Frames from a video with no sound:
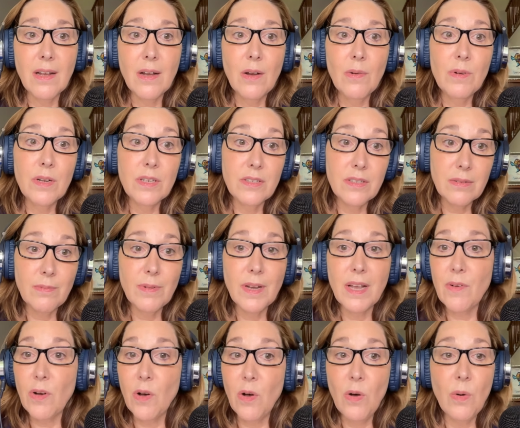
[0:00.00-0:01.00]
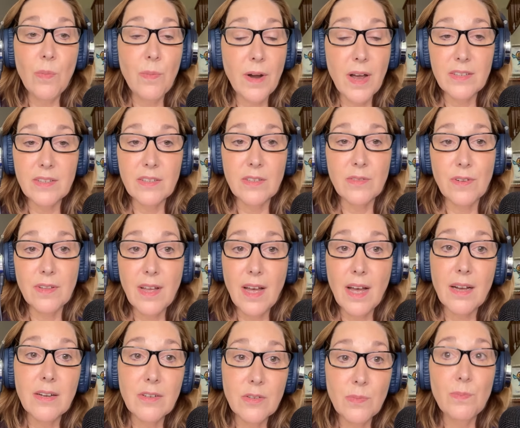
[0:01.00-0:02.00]
which we have a whole process for that,
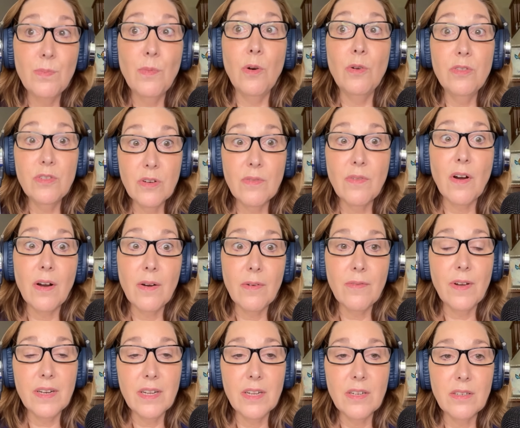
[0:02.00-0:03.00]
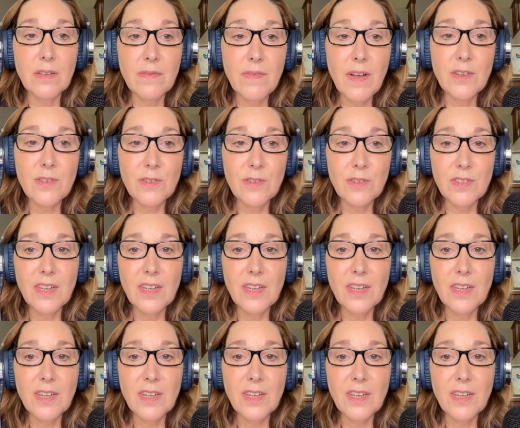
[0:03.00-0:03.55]
because most of our financial advisors,